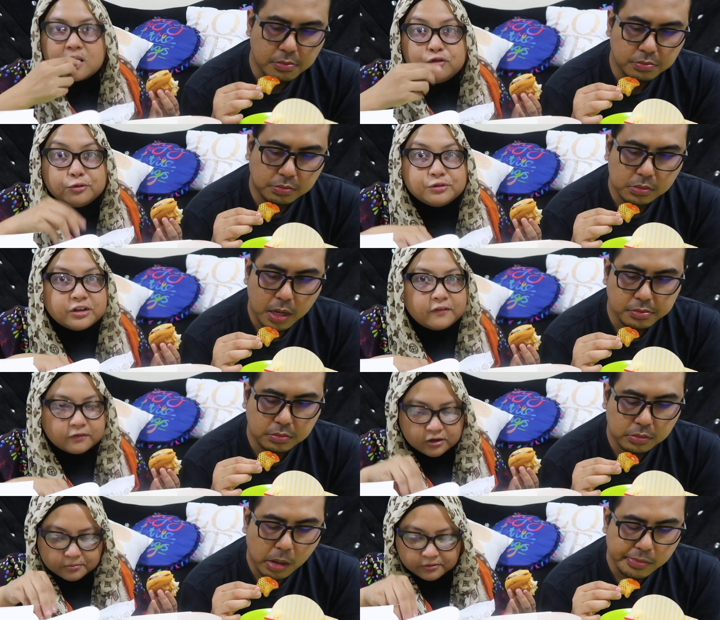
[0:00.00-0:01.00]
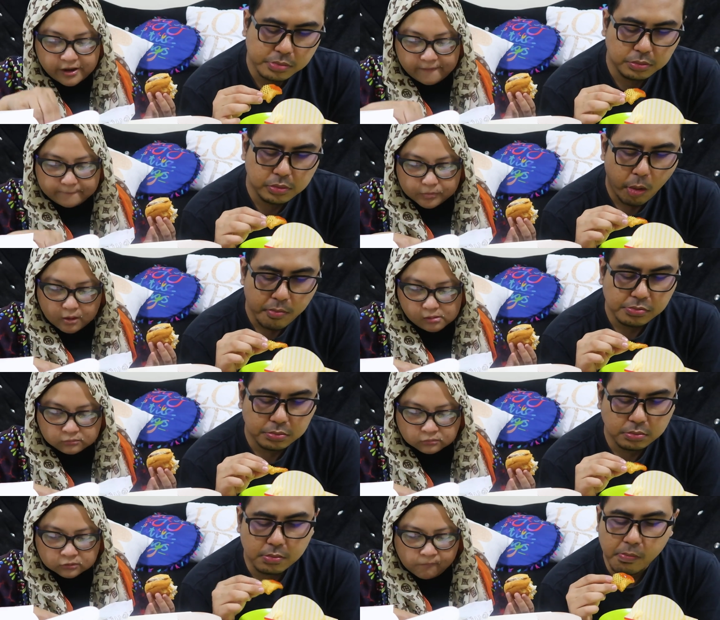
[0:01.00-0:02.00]
Speaker 1: group chef couple.
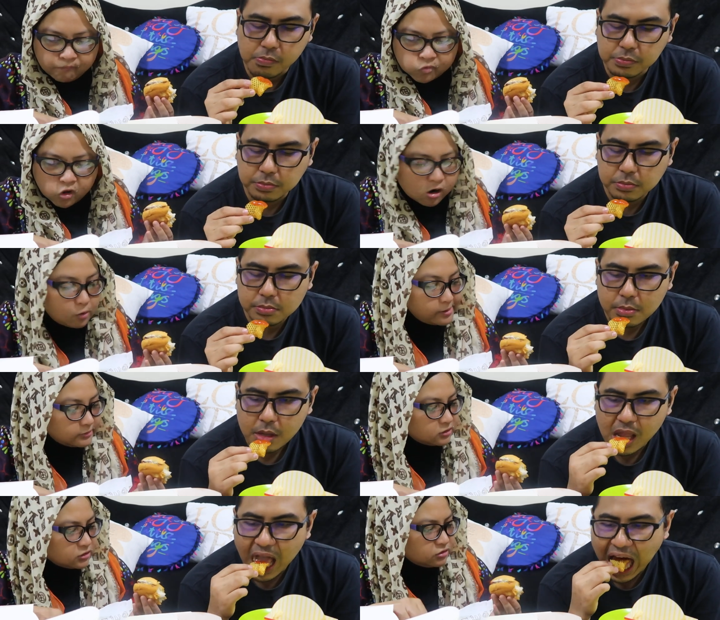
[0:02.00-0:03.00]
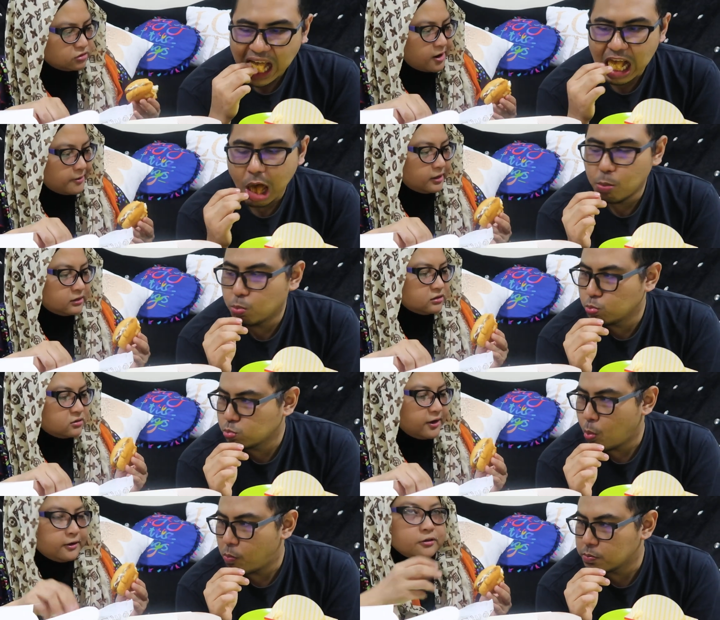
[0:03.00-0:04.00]
Oh my god, it's sedap. And
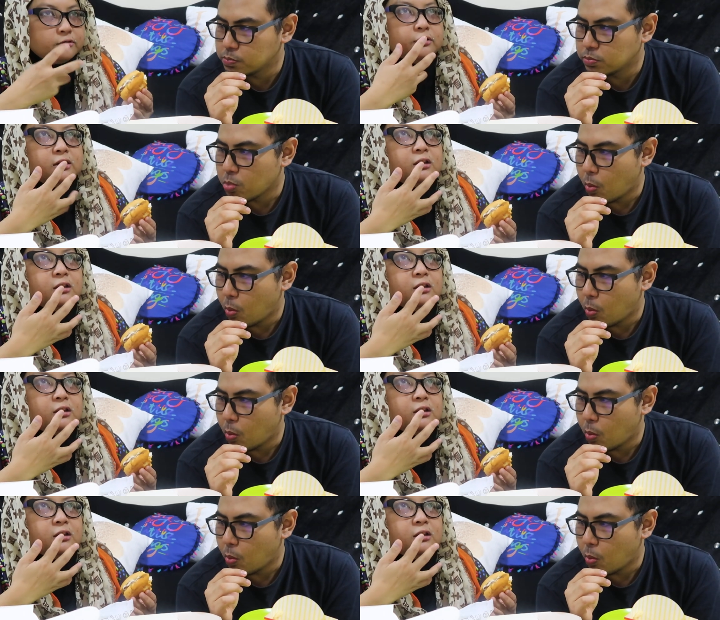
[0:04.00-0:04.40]
it's like, it's